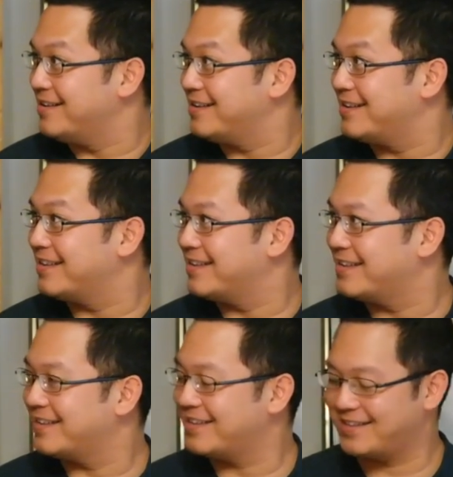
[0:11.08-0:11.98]

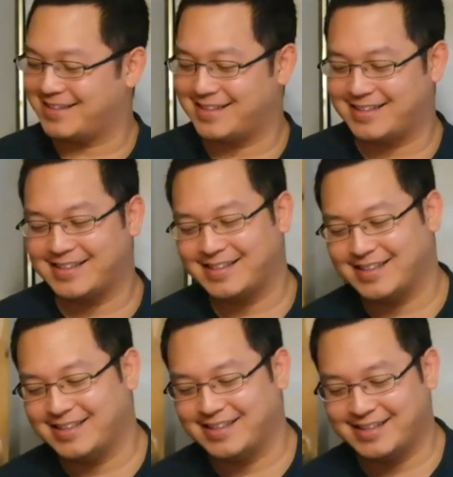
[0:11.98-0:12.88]

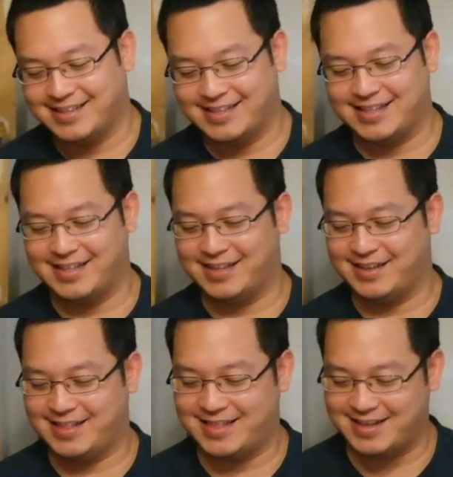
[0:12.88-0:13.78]

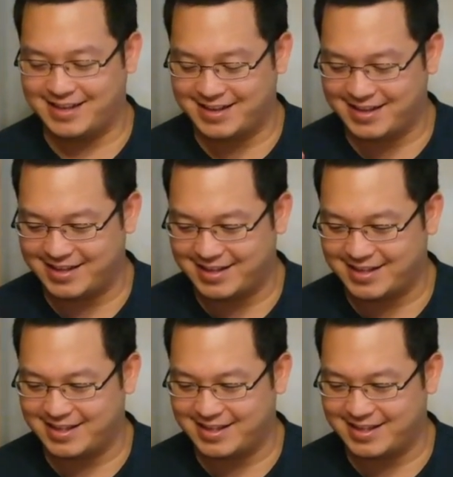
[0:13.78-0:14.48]
No words are spoken by the person on screen.